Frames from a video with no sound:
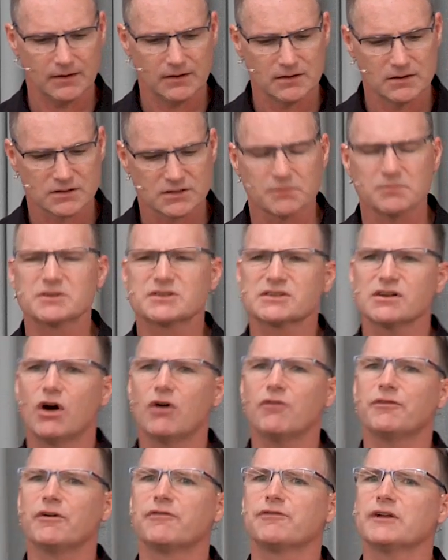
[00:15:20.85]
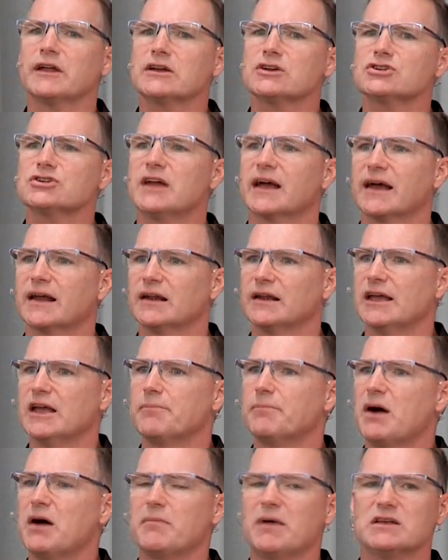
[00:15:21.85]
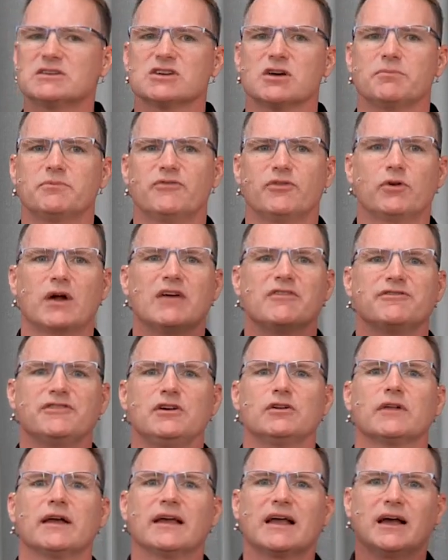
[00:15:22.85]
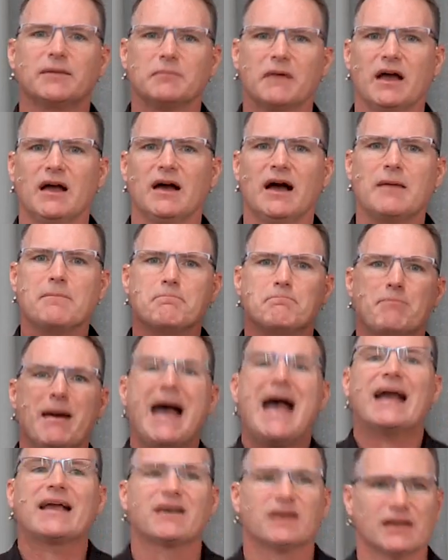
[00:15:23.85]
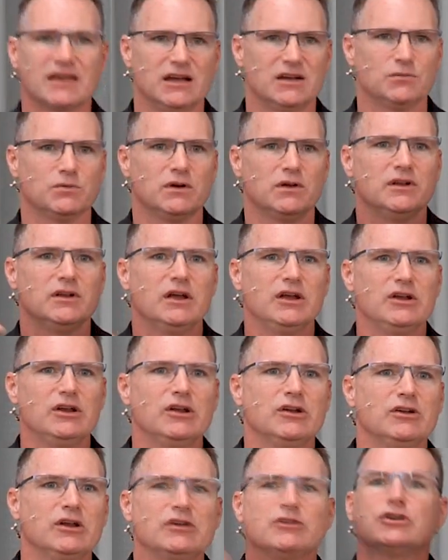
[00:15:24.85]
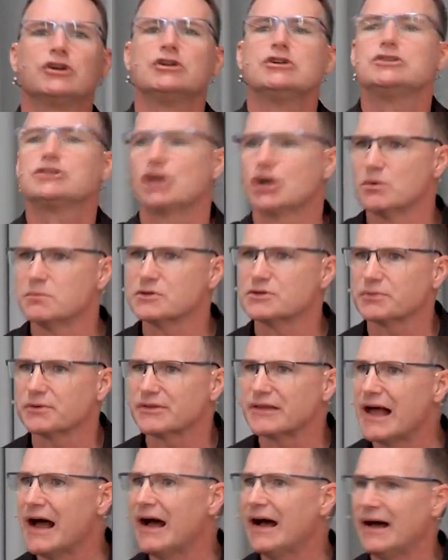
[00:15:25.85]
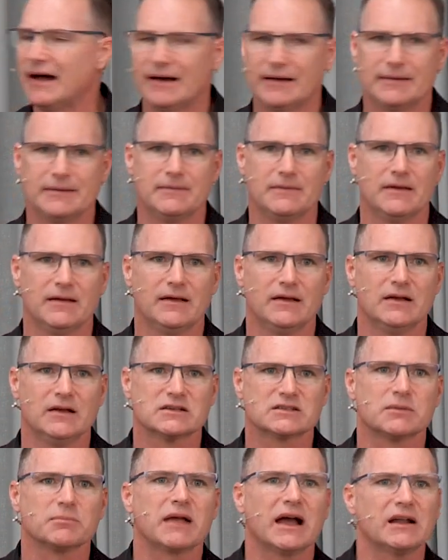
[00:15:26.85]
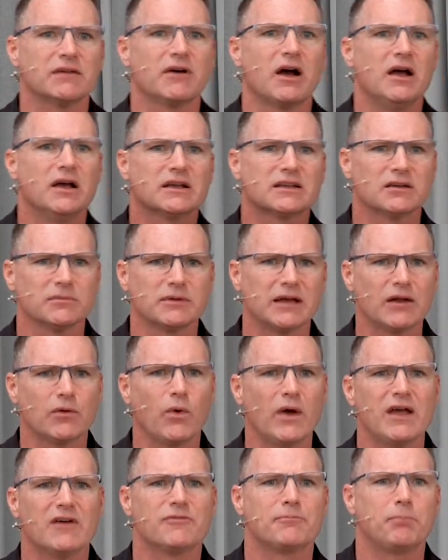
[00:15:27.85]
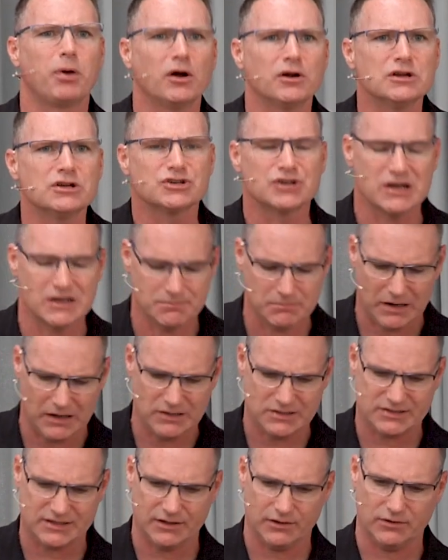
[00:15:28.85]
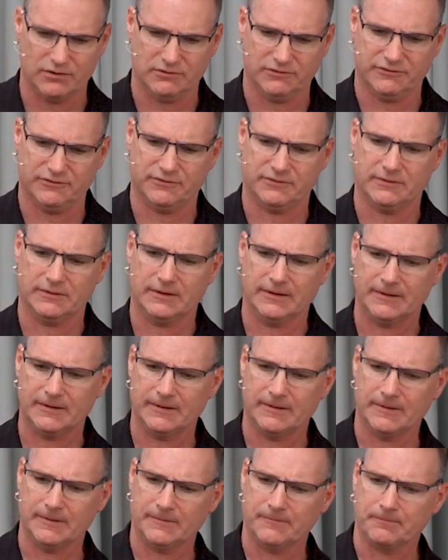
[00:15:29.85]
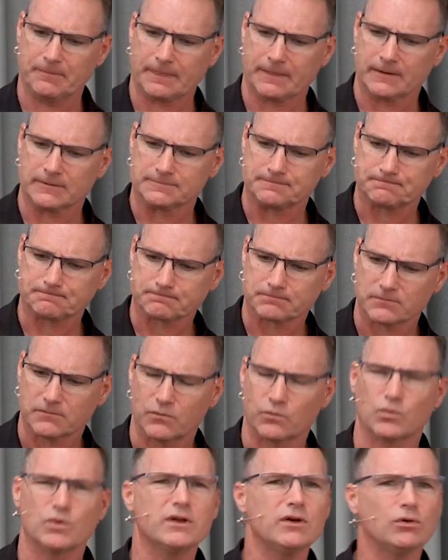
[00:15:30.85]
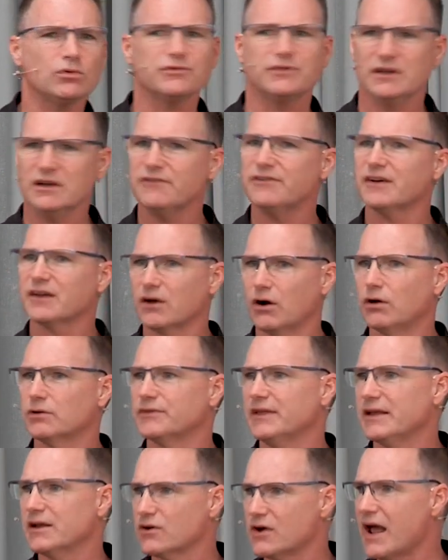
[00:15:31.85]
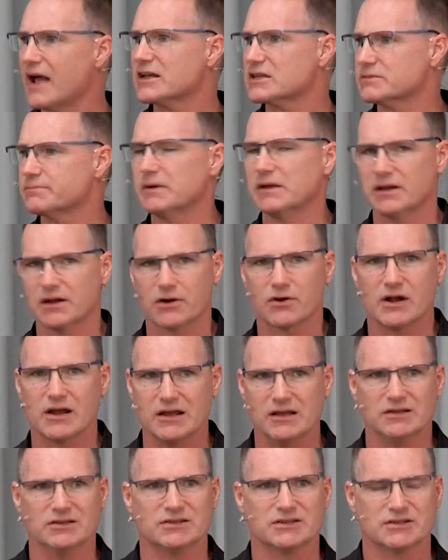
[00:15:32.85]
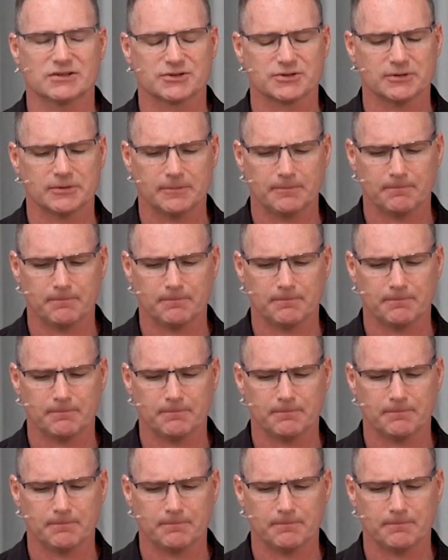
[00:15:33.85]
Some self affliction I got to lay upon myself before I feel like I'm, I'm back again in, in, in good terms with God. Some kind, of a, some kind of way of punishing myself real difficulty grasping grace.